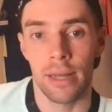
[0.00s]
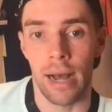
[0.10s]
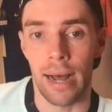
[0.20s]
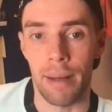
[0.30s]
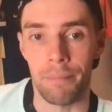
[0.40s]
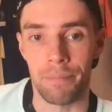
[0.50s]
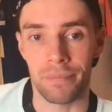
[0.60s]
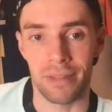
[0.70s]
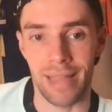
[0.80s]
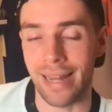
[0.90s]

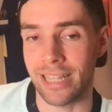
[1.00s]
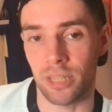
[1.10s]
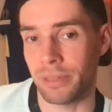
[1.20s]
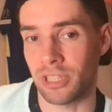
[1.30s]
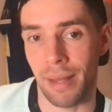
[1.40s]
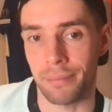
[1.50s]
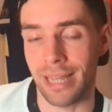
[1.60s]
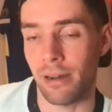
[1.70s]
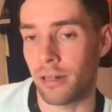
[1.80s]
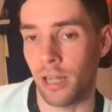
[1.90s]
That needs to be stamped
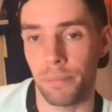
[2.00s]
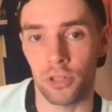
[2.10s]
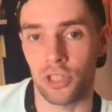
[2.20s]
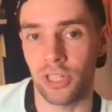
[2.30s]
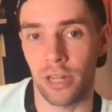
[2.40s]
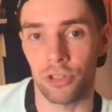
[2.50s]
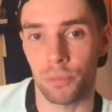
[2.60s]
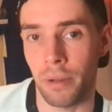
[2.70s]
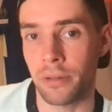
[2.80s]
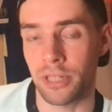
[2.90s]
out. I know Pochettino
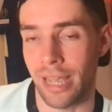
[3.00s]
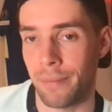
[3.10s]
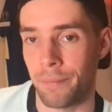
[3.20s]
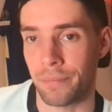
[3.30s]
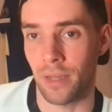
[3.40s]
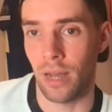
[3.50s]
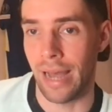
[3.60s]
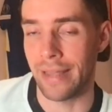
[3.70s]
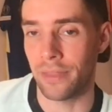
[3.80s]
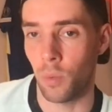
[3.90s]
spoke to him
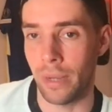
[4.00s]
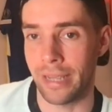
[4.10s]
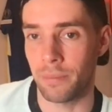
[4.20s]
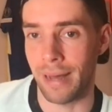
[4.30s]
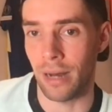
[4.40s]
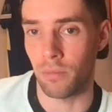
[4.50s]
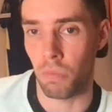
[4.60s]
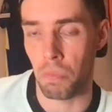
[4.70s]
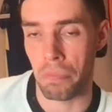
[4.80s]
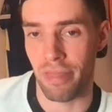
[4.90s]
in the week about,
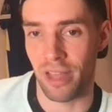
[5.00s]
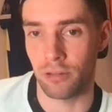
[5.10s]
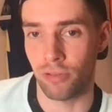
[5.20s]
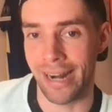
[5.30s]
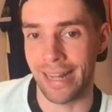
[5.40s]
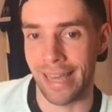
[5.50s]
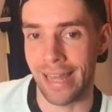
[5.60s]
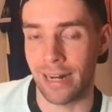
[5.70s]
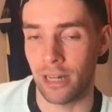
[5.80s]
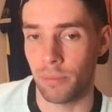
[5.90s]
you know, reining it
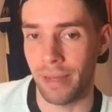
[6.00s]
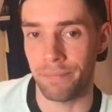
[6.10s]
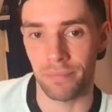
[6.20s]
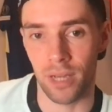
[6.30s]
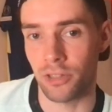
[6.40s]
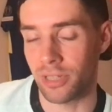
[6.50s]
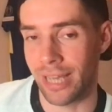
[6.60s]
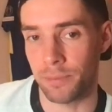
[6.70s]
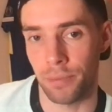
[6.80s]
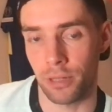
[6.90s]
in a little bit. Goes and
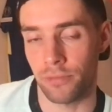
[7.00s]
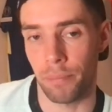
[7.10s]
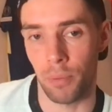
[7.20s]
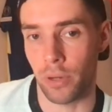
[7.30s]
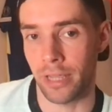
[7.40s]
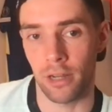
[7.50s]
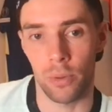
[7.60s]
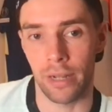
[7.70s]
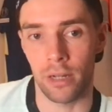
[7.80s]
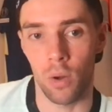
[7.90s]
gets booked for blocking a
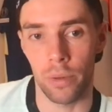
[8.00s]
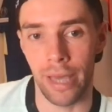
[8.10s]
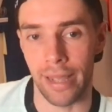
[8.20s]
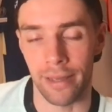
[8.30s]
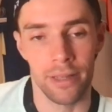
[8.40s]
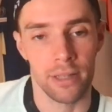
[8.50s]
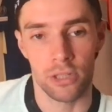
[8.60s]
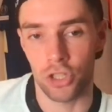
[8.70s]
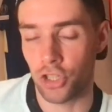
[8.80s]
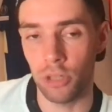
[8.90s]
quick goal kick.
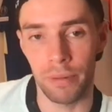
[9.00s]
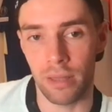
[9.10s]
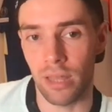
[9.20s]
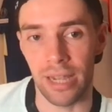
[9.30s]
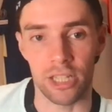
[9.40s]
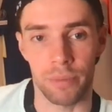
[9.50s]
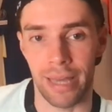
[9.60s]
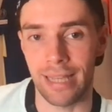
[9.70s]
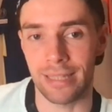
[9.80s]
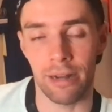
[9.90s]
Stupid things, but
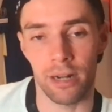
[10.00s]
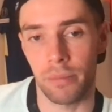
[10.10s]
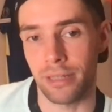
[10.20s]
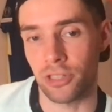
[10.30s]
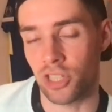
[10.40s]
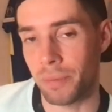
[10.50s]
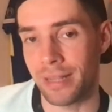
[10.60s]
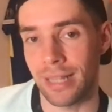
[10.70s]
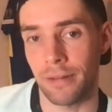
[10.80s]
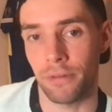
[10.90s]
he's now going to be
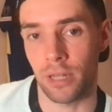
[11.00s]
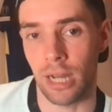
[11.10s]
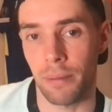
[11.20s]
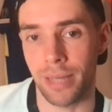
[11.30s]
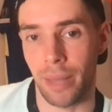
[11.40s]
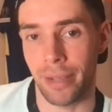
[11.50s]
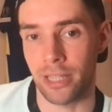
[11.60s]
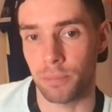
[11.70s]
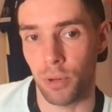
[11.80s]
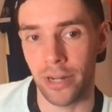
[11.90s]
suspended for the cup game
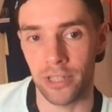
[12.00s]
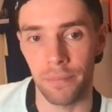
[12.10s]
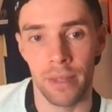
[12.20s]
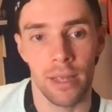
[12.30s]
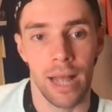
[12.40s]
against Brighton.